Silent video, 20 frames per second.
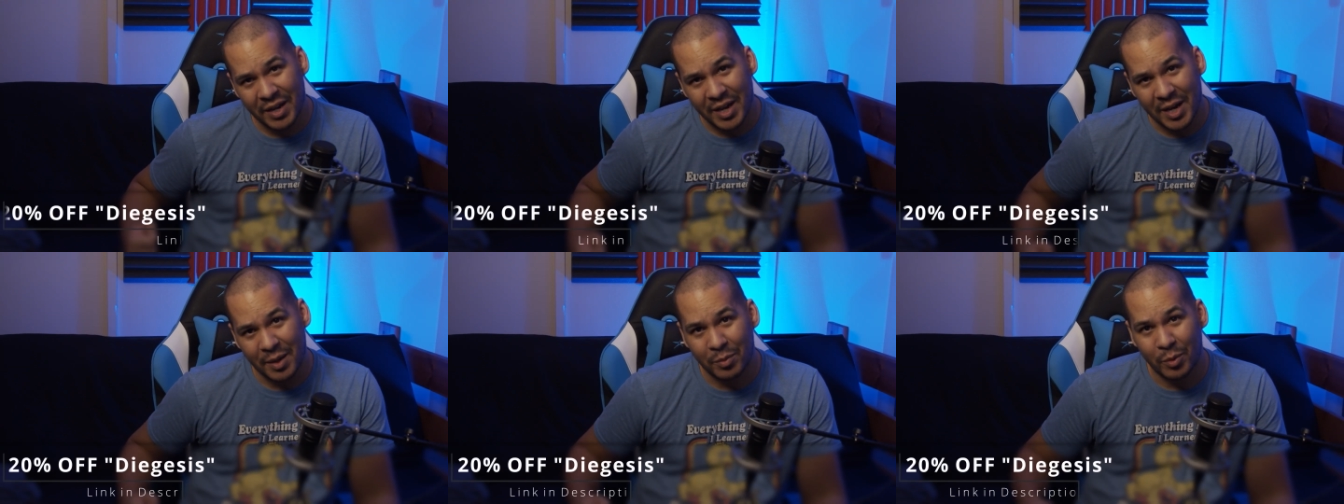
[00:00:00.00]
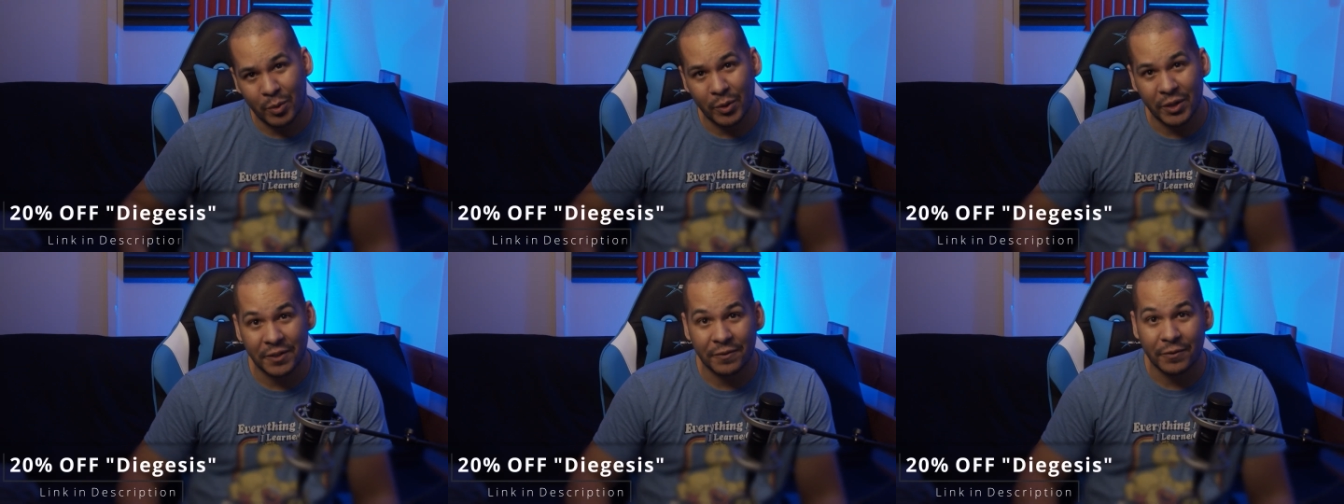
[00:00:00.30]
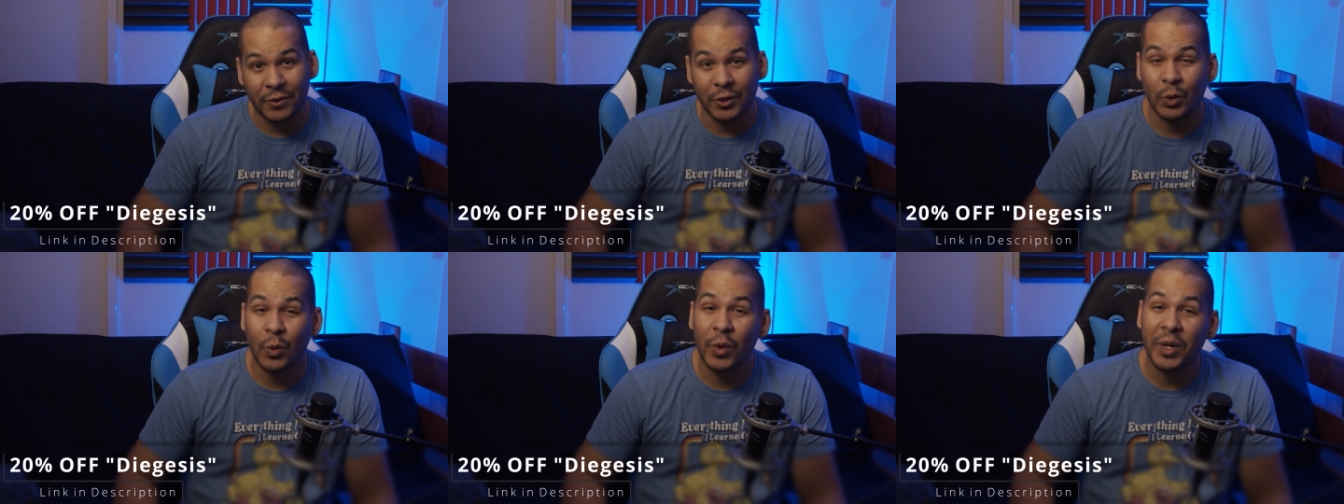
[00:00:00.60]
bad
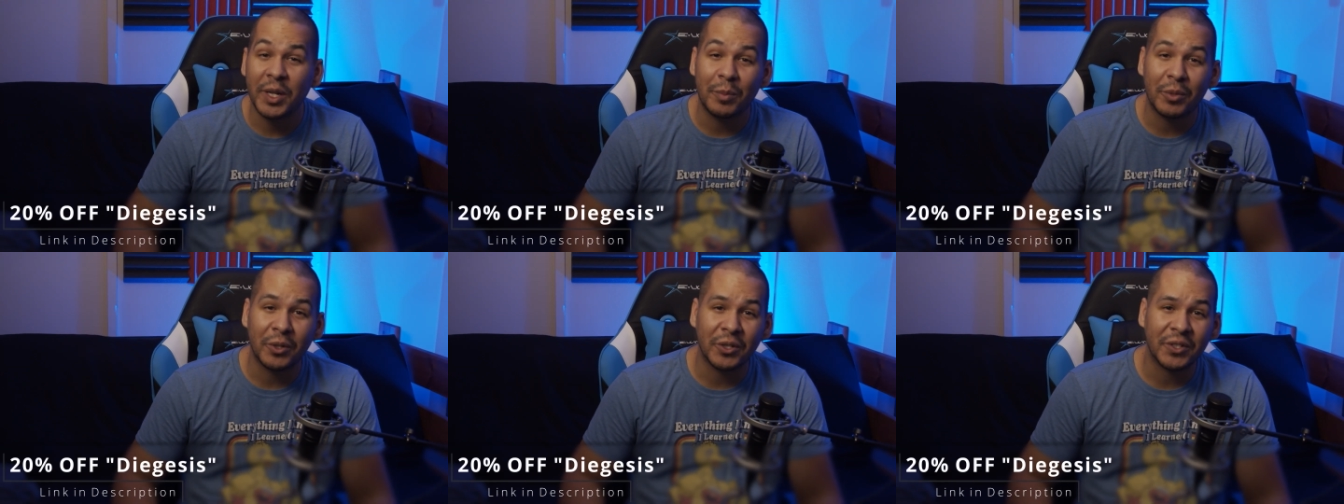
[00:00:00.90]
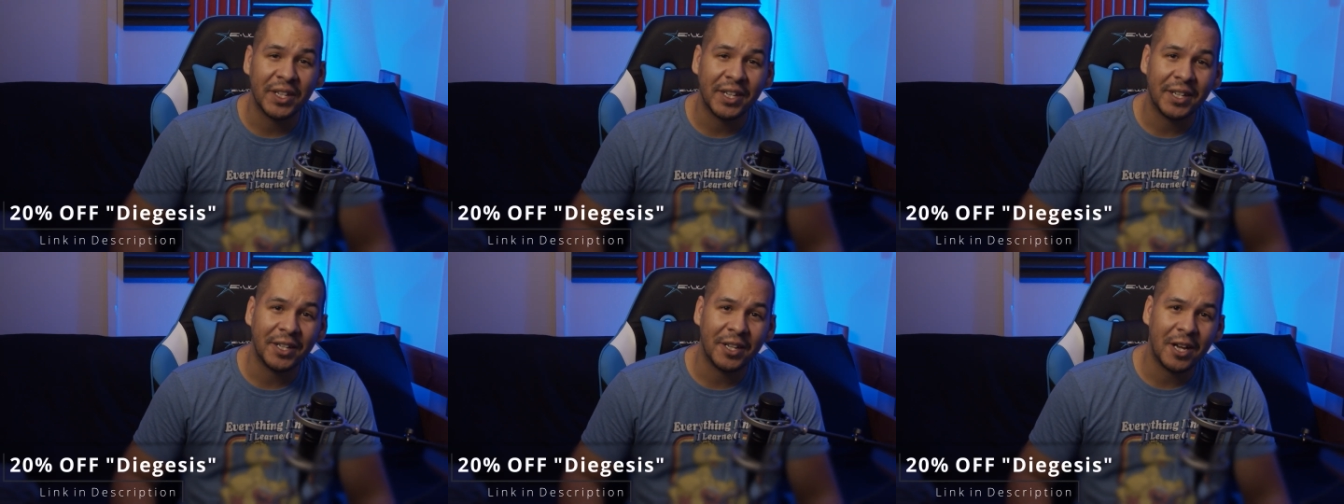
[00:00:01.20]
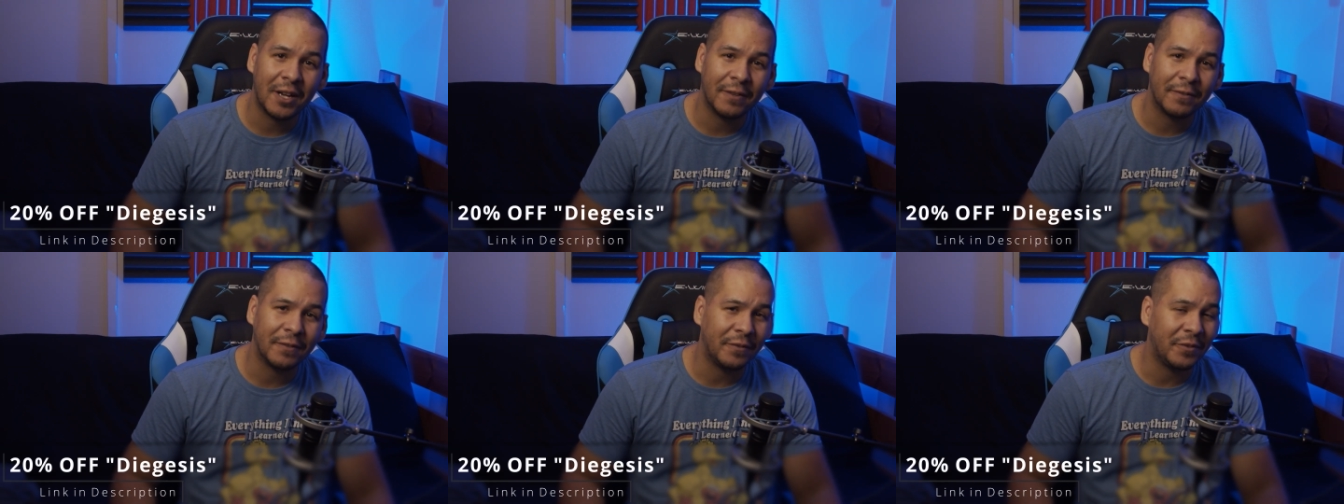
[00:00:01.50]
boys for
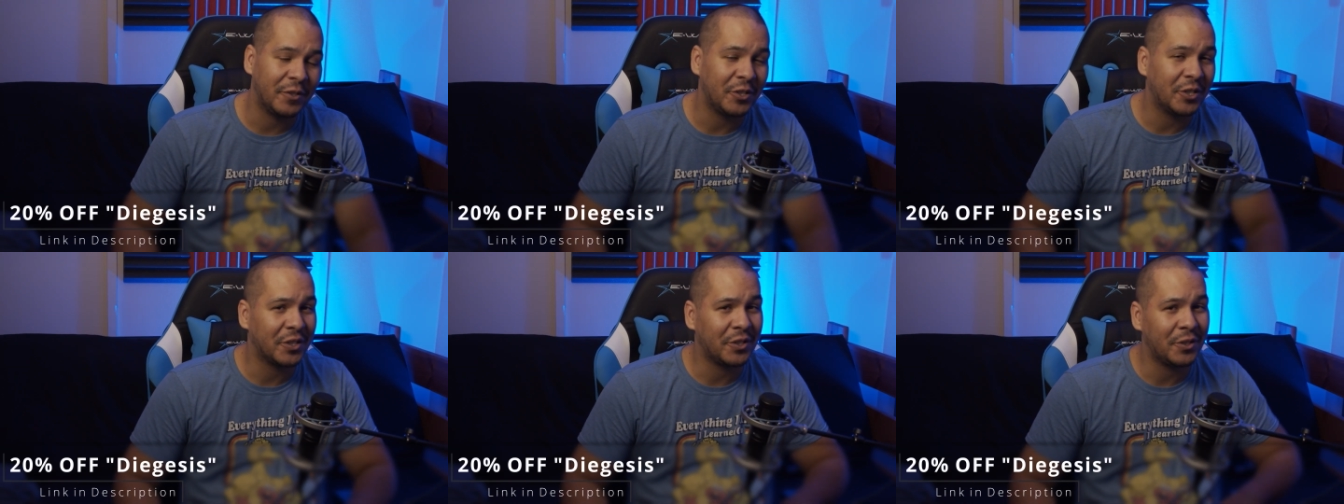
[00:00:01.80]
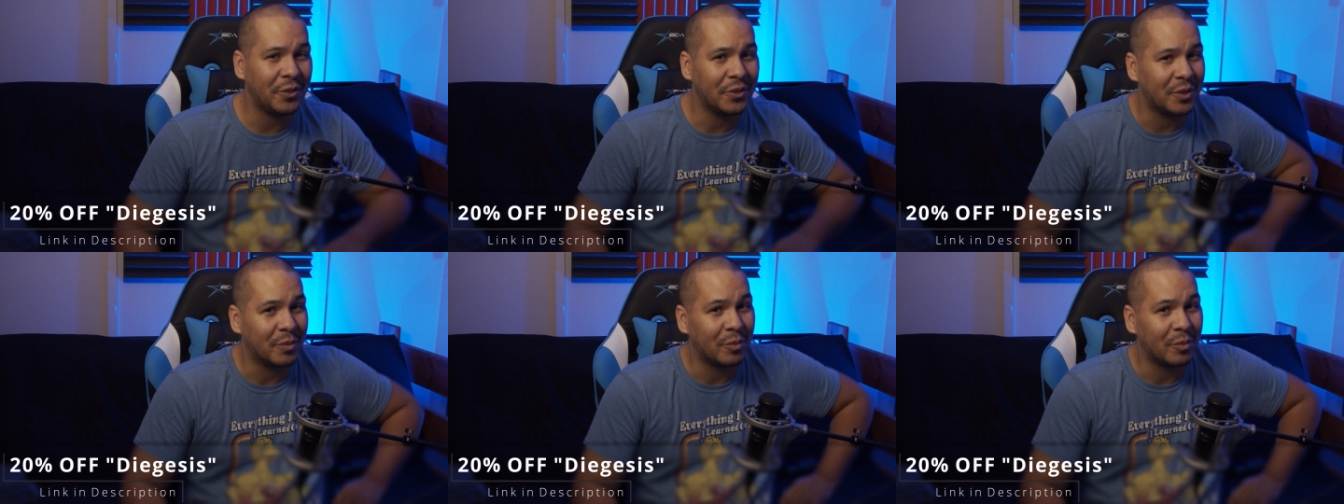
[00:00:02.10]
20% off if you just